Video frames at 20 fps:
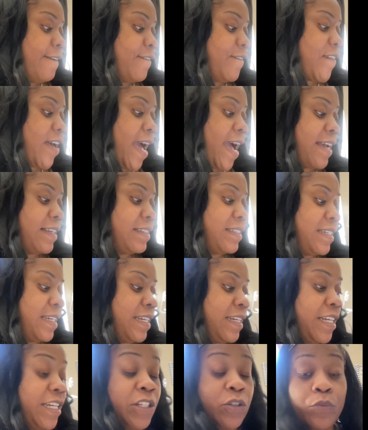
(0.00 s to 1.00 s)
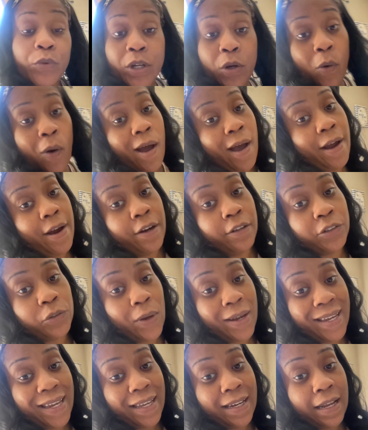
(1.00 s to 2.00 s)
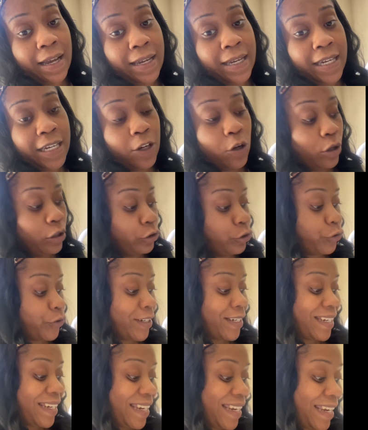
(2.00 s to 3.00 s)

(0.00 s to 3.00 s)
Fasting is required, so I cannot eat or drink